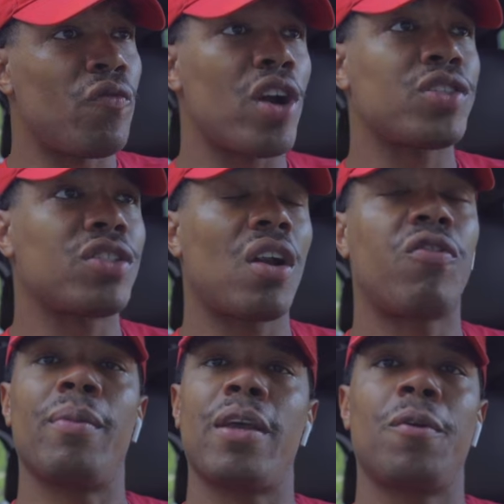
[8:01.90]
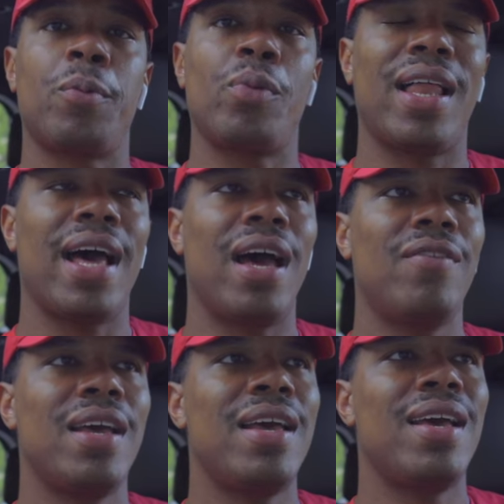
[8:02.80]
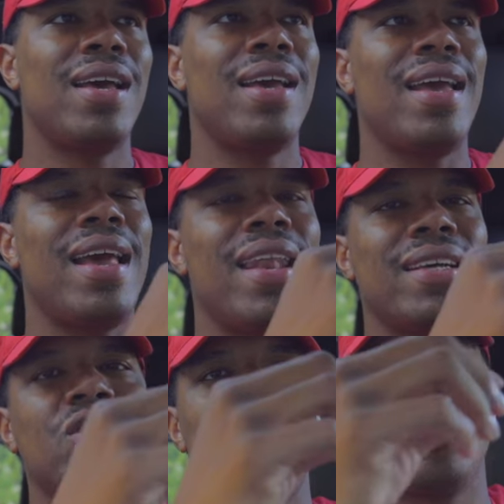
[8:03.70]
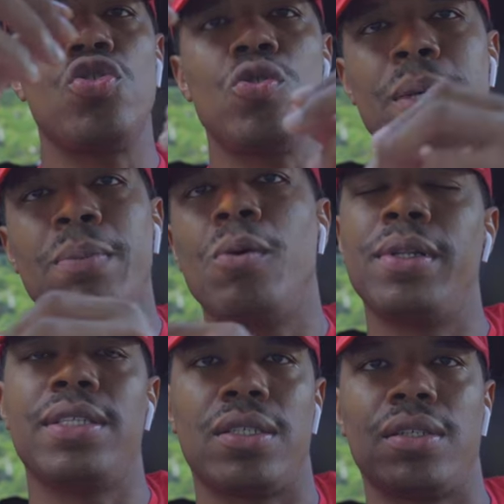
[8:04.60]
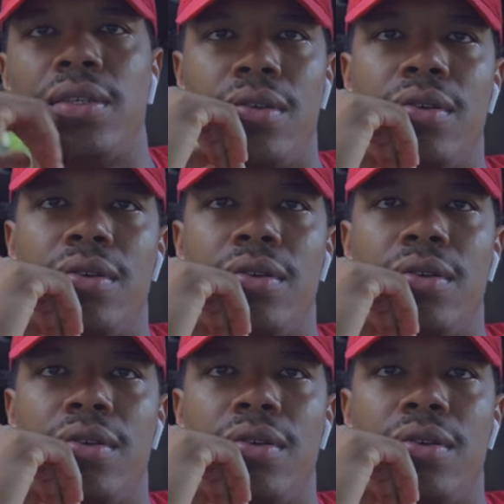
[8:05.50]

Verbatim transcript: first start off with making people laugh, and next thing you know, you people pleasing.